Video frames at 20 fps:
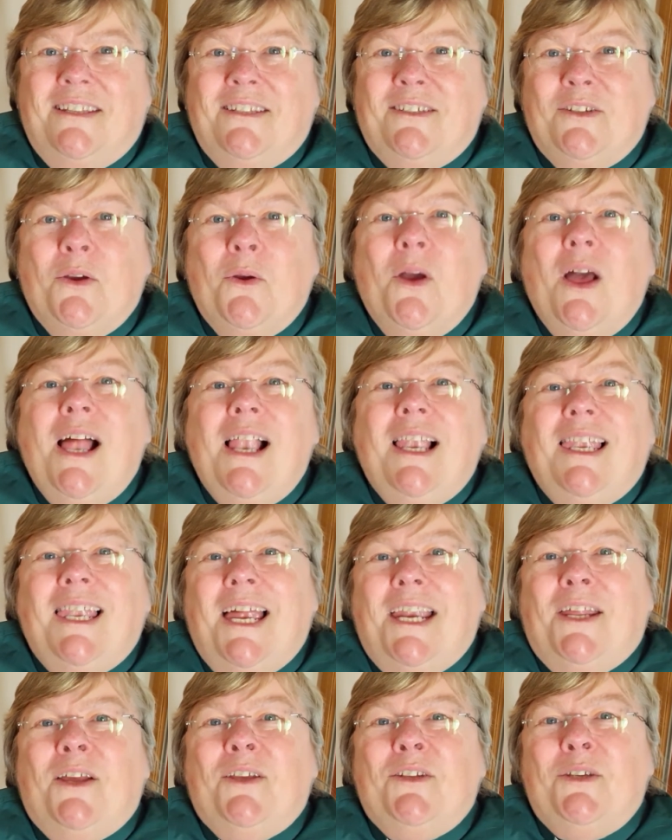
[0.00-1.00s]
So
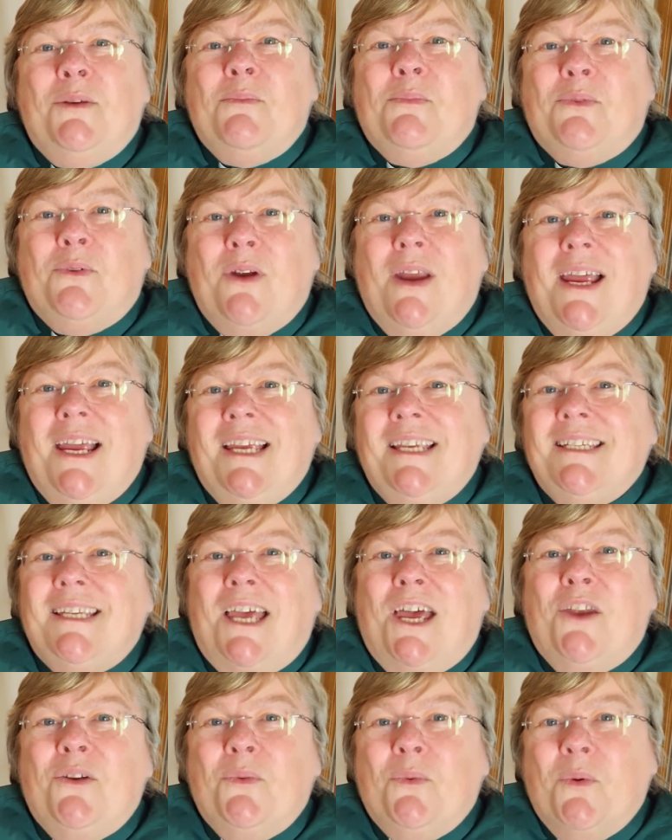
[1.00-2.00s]
let us praise
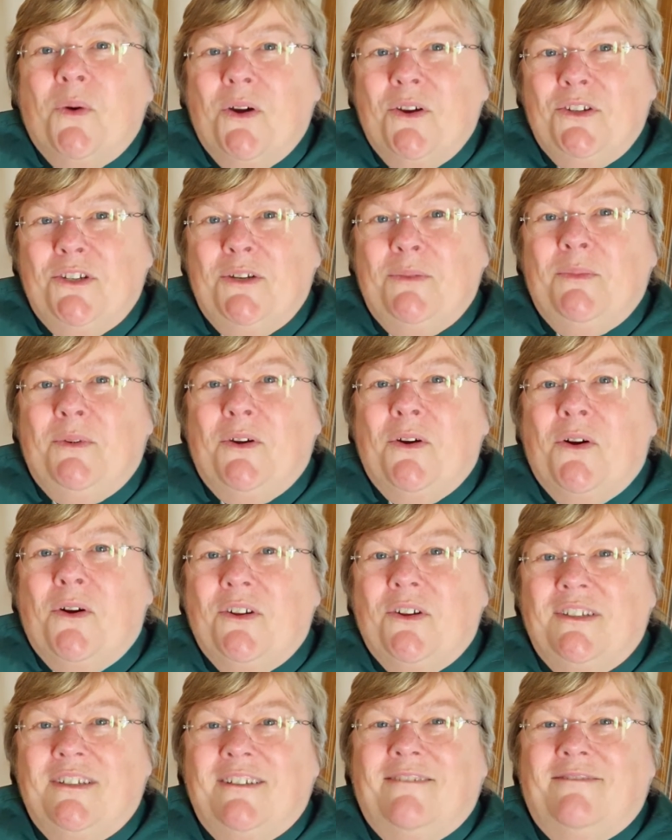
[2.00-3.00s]
and worship God.